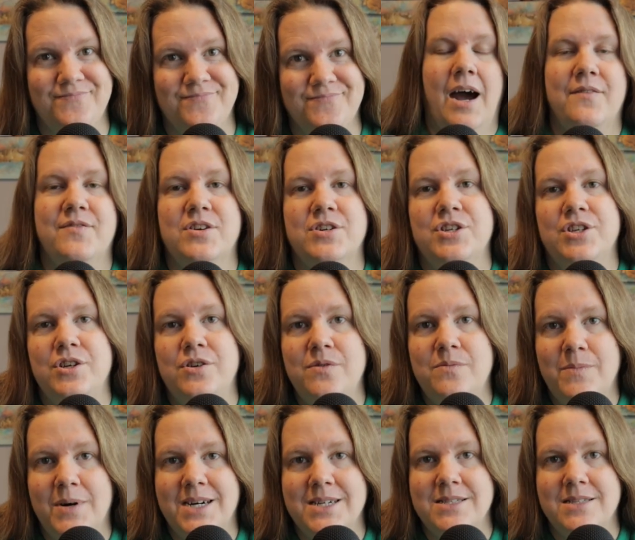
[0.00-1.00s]
After 2
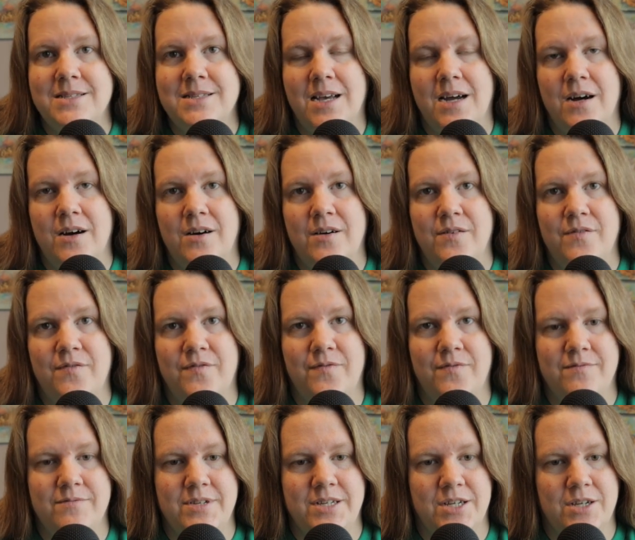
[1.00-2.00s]
months
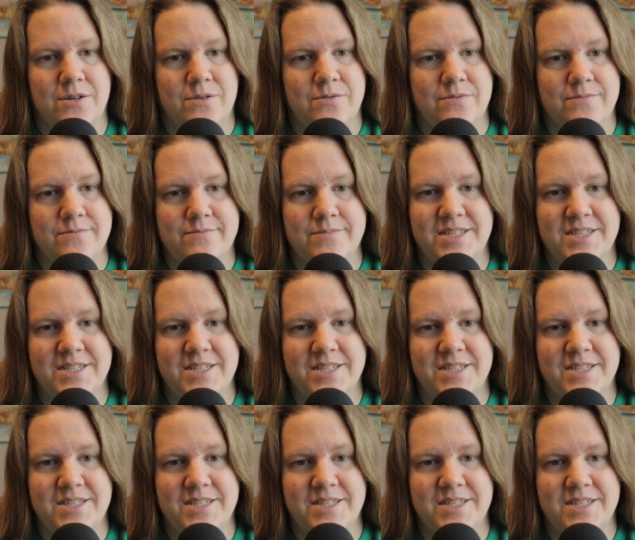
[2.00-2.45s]
of, you know,